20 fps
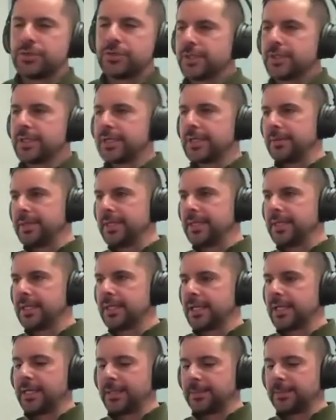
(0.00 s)
Yeah. Usually, I
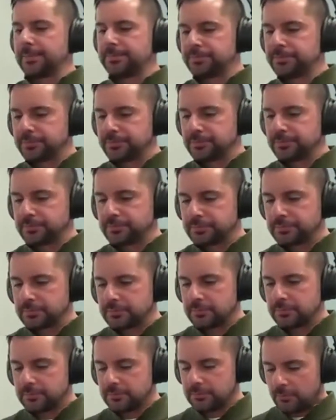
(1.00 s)
mean, again,
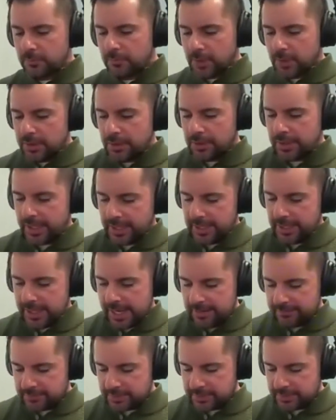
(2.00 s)
you kind
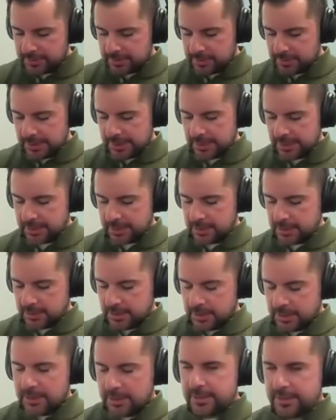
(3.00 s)
of have to like
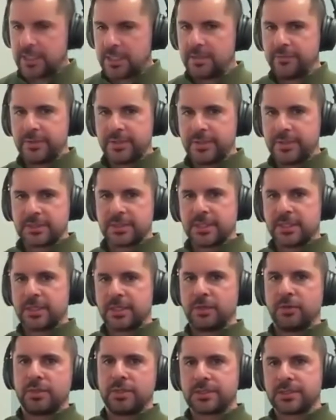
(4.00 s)
think of it as
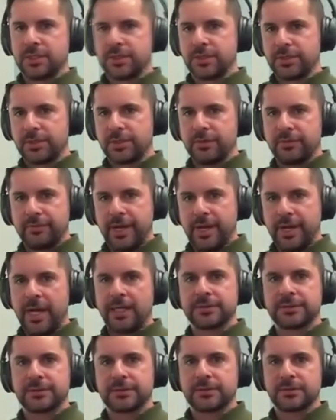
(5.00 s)
like going slow to go
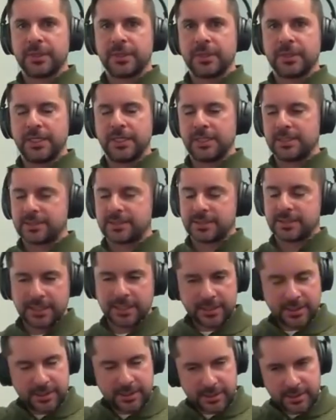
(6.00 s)
fast, right? It's
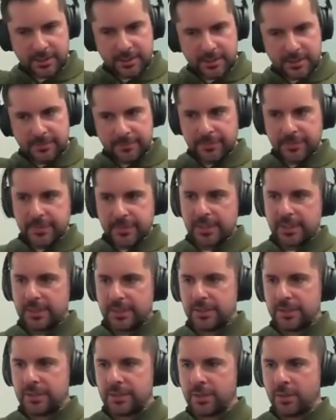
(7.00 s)
like
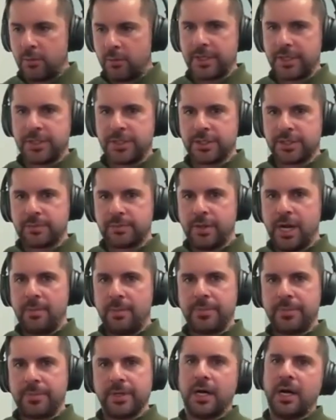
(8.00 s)
you don't want to just
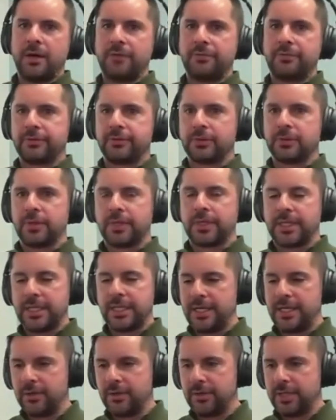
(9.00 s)
pop it off real quick.
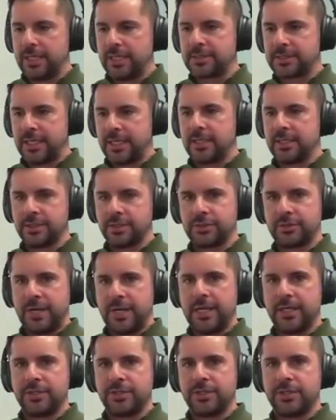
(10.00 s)
And I know that's kind of the
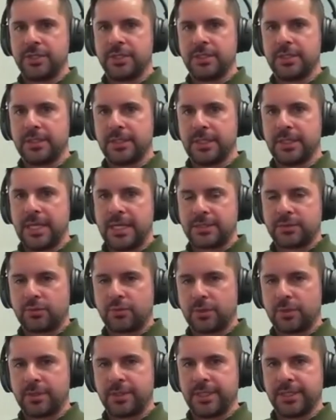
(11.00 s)
strategy, and
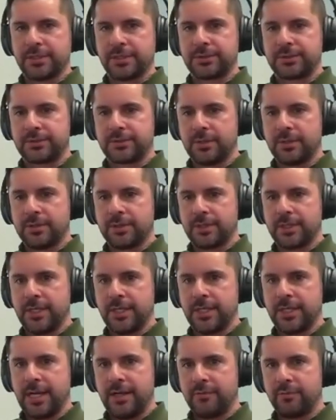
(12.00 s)
that's where things start to
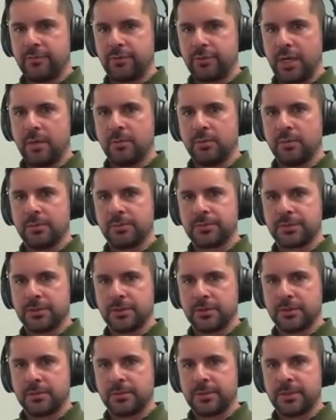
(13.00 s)
kind of have
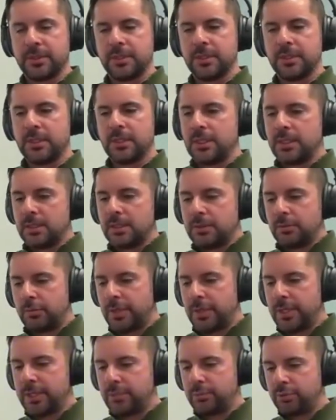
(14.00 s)
problems a little bit.
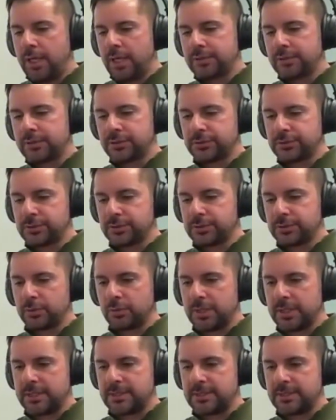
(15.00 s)
What processors
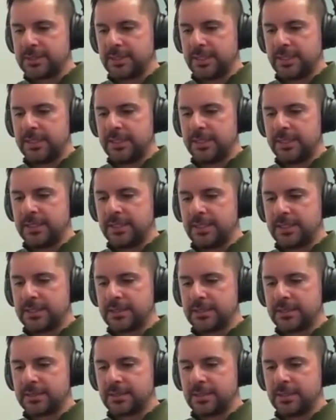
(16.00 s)
want to see
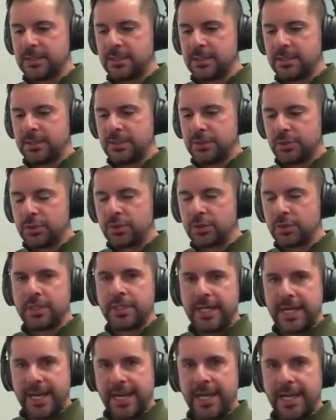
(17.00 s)
is you
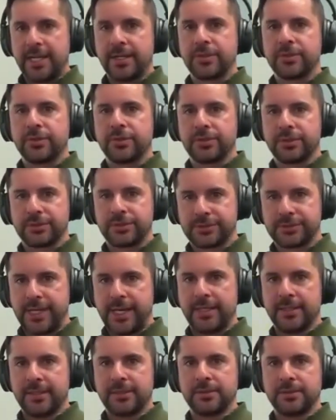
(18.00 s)
can handle the
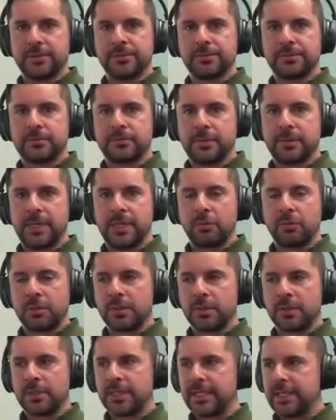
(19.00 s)
scale, right?
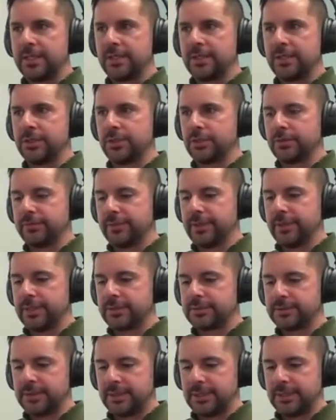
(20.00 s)
Where they get
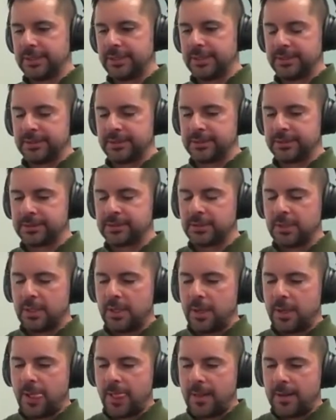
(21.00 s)
nervous is,
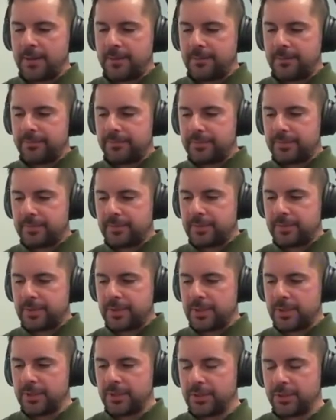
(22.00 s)

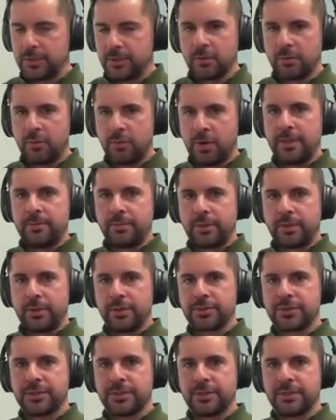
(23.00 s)
you know, you're a one
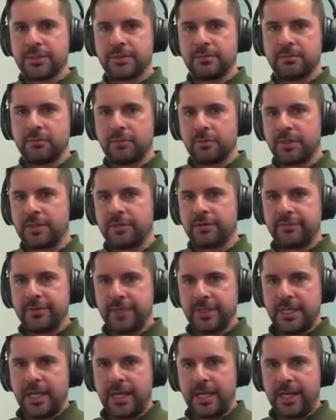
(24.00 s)
person with a
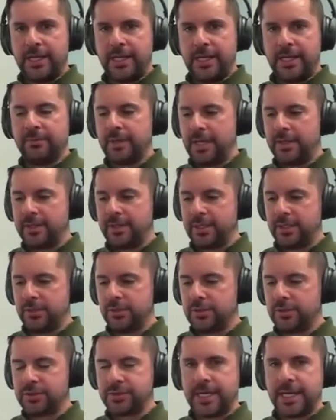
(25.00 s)
VA and
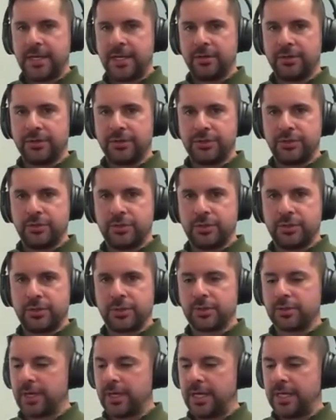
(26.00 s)
then you scale to
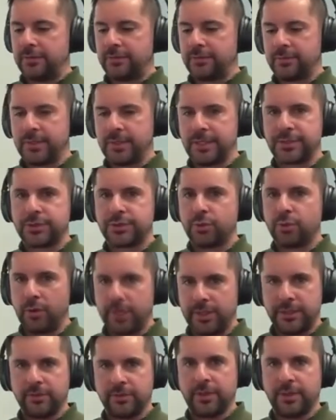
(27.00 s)
200 grand from like
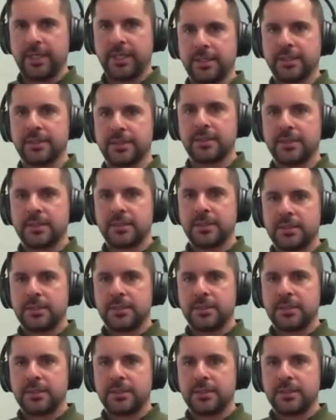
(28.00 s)
20 grand,